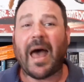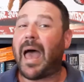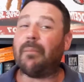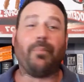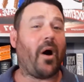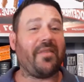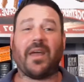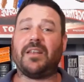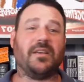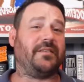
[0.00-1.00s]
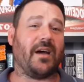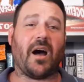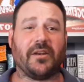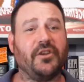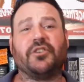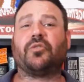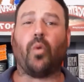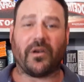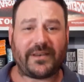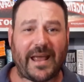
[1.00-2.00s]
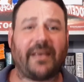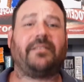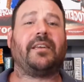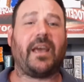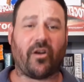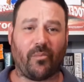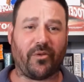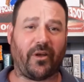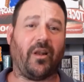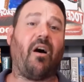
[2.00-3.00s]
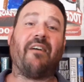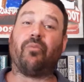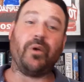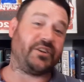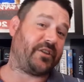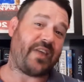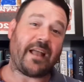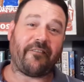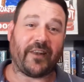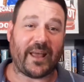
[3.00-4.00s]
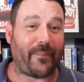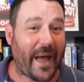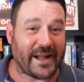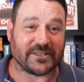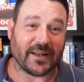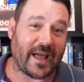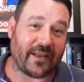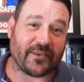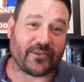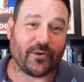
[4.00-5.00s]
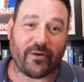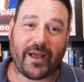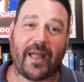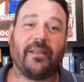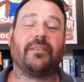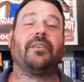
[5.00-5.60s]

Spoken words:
And by then you're done. You just want Tess to get on with her life, which thankfully a page later the story ends.